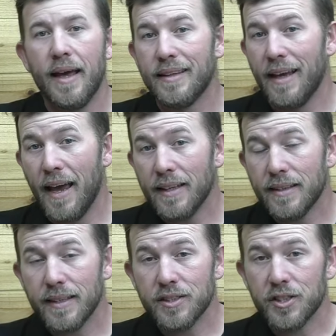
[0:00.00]
And the
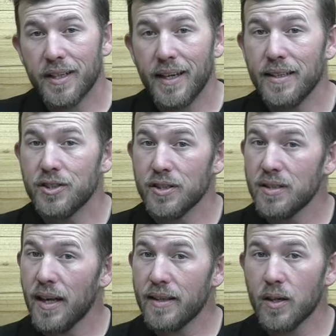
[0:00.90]
1/8-inch, again,
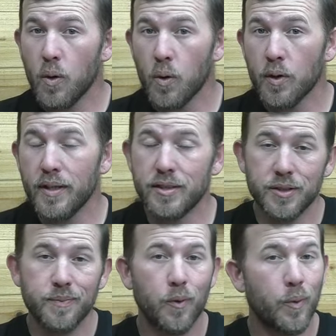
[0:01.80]
just like the
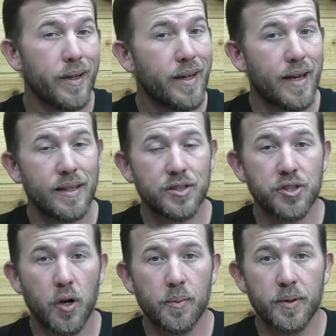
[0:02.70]
1/4-inch, we can't
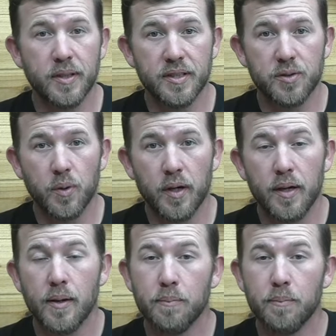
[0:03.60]
sharpen this one.